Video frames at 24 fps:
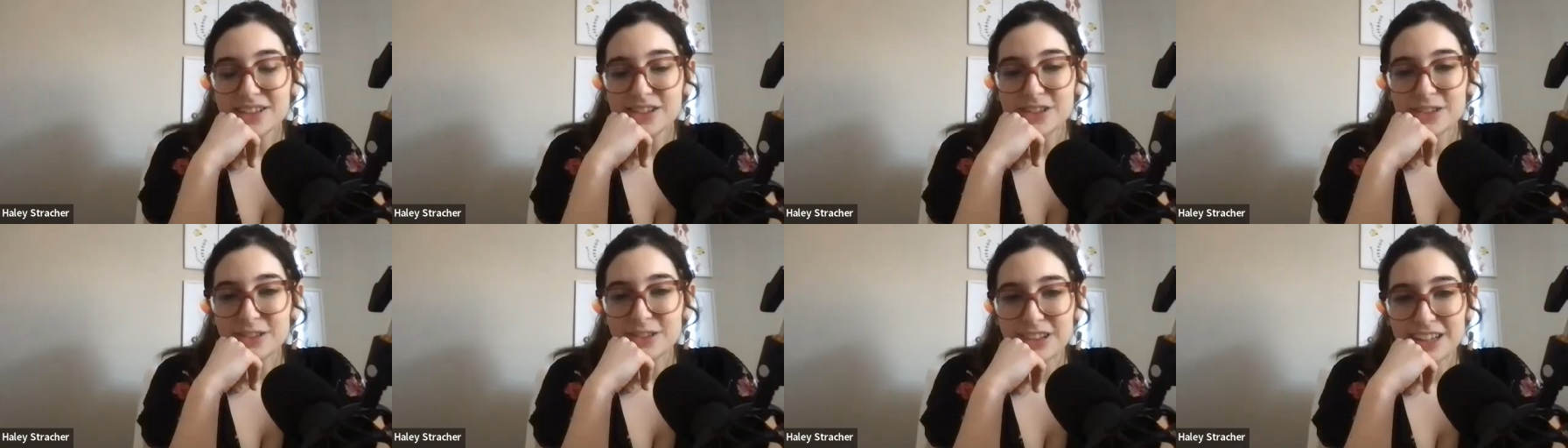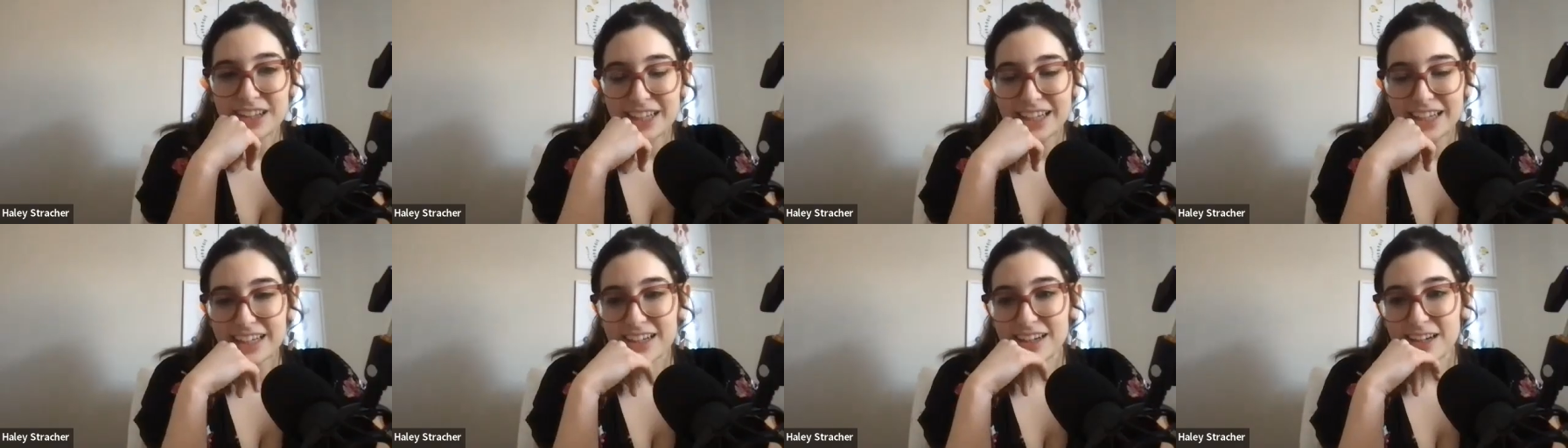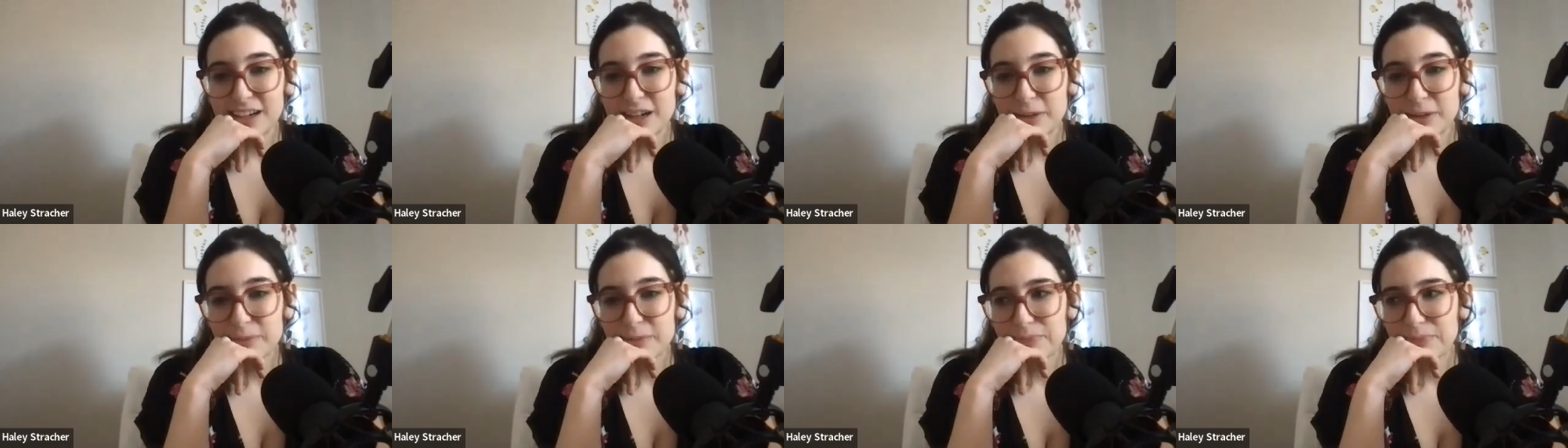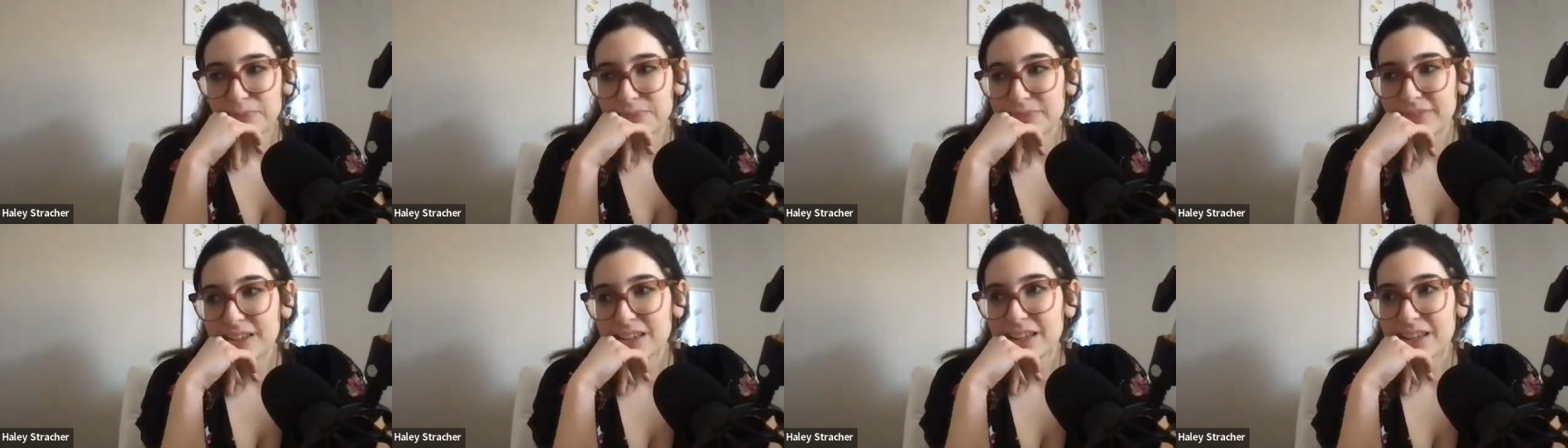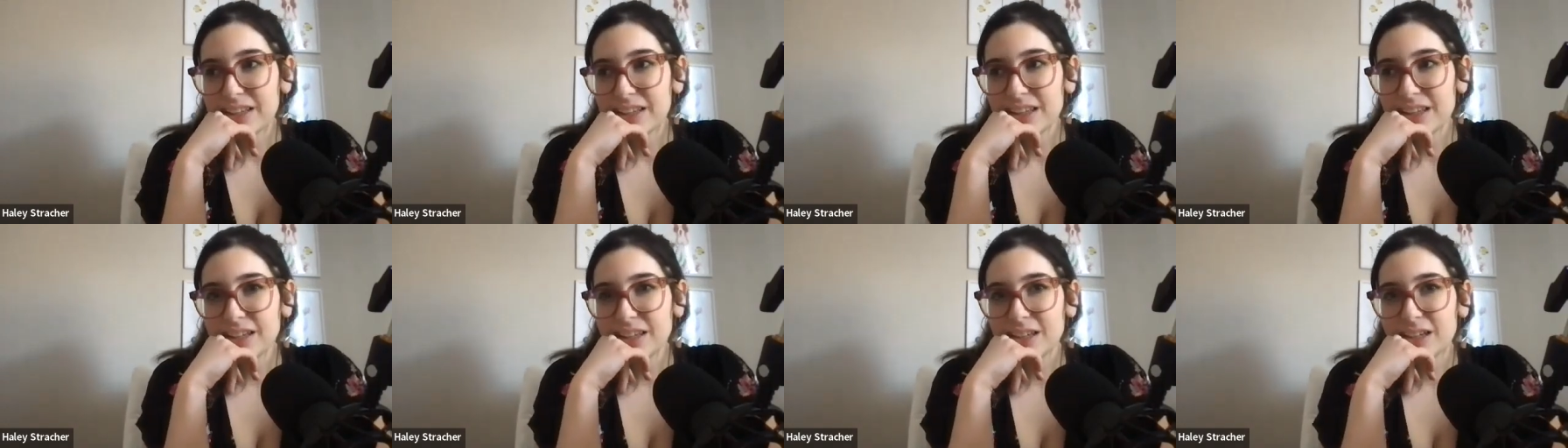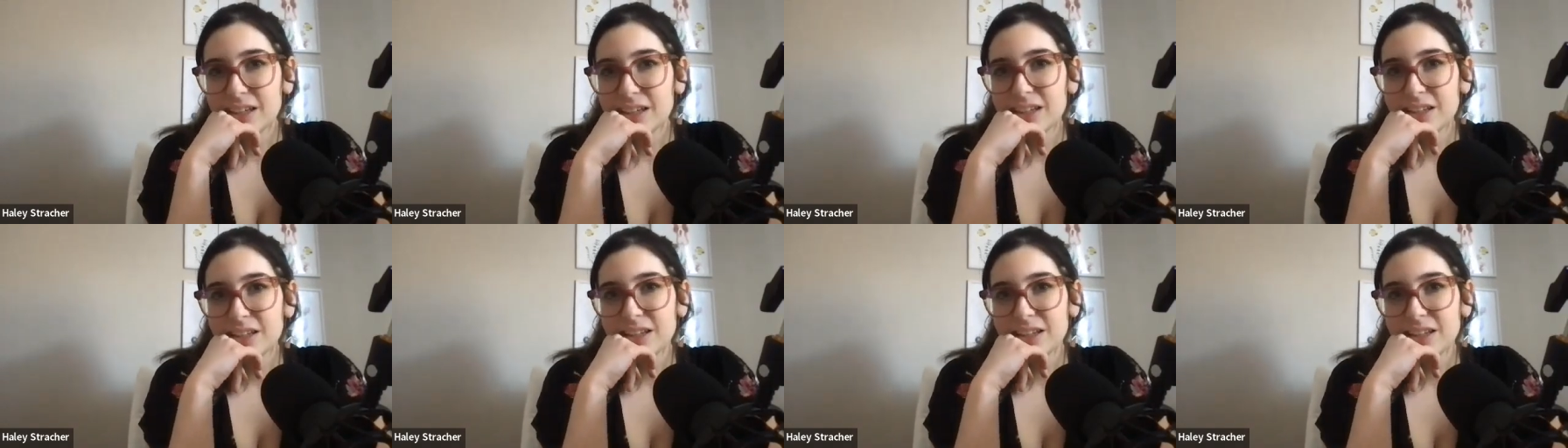So like um I think